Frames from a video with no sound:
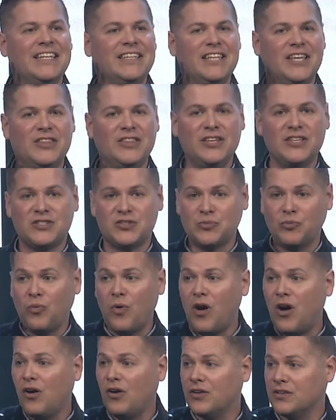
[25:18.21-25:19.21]
Then these
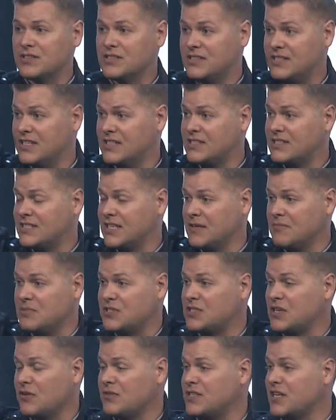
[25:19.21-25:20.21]
walls that seem
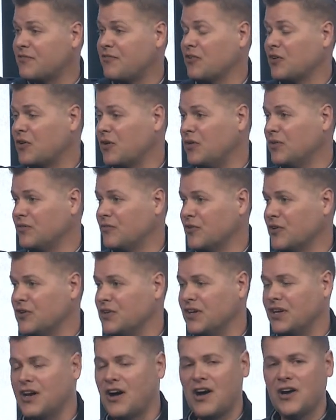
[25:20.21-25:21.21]
so difficult for you
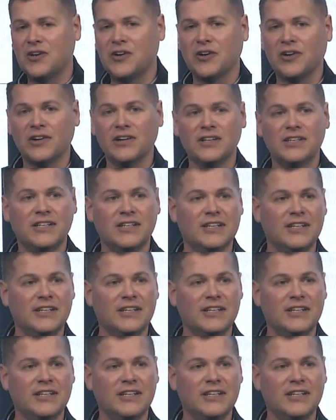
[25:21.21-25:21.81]
to conquer,